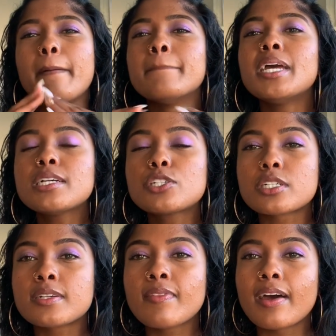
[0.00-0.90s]
make
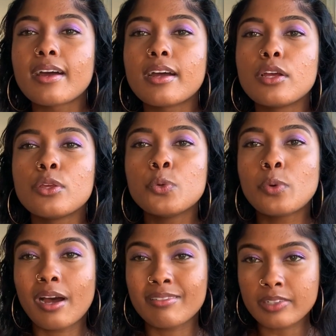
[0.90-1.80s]
sure that you
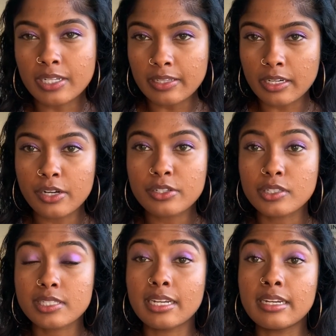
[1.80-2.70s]
have a clear
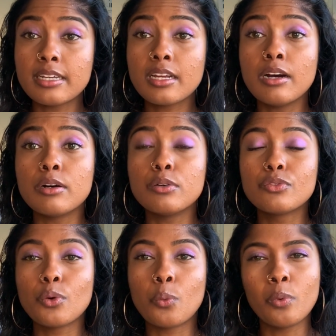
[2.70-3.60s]
understanding of
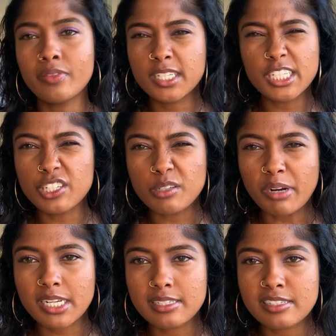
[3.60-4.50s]
what the teaching
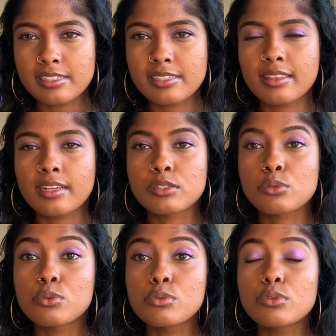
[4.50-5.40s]
process is at that
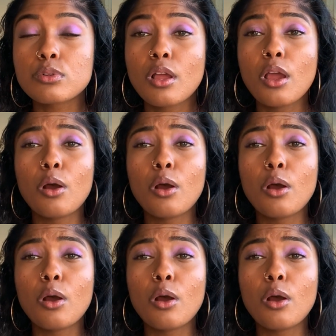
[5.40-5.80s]
school,